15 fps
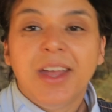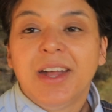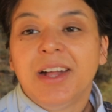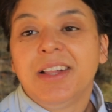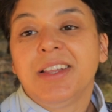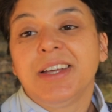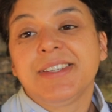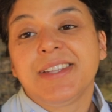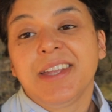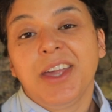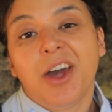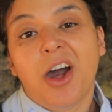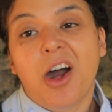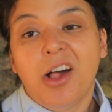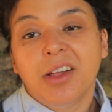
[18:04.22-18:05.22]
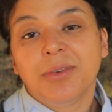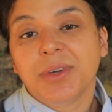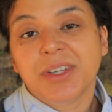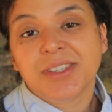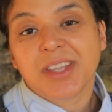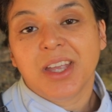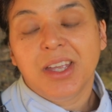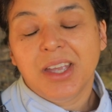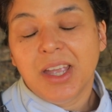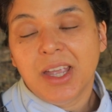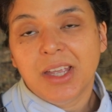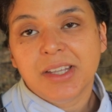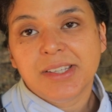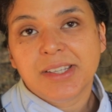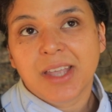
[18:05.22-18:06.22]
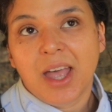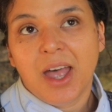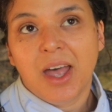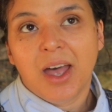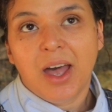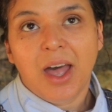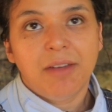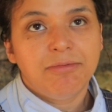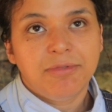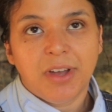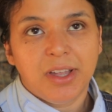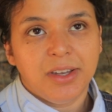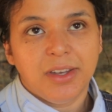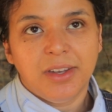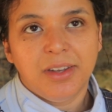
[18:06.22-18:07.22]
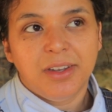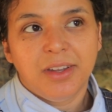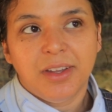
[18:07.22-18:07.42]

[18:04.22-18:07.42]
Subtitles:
Lastly, all I want to say is have fun.